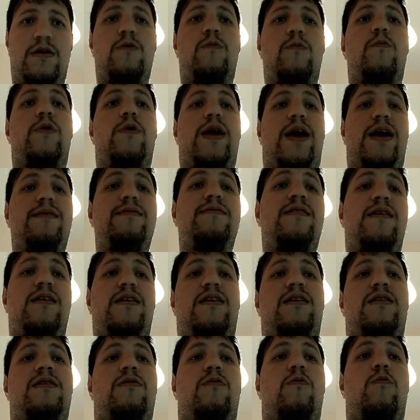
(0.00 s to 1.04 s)
When I'm
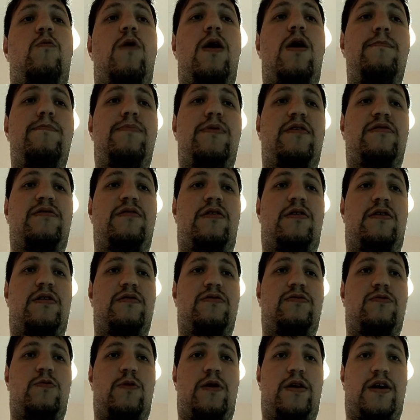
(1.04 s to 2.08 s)
taking 1 plus R
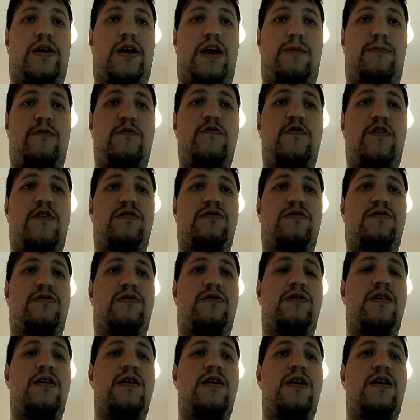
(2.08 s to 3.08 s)
squared common factor,